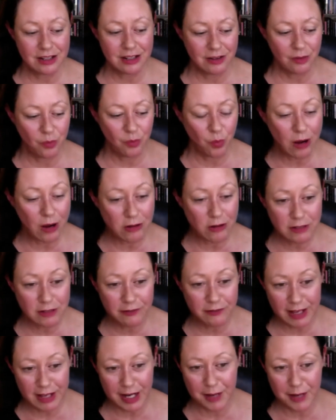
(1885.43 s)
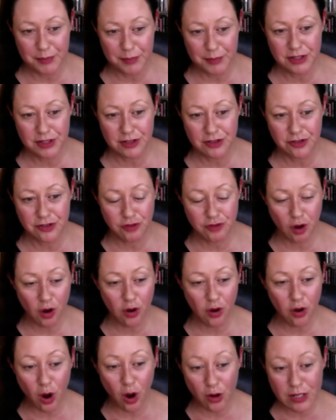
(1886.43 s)
well-developed, strong
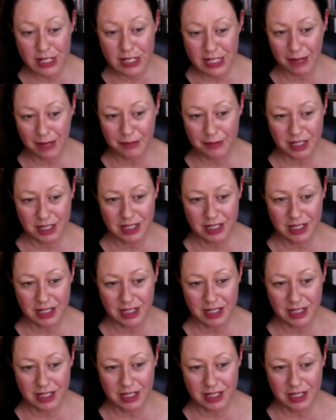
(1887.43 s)
concept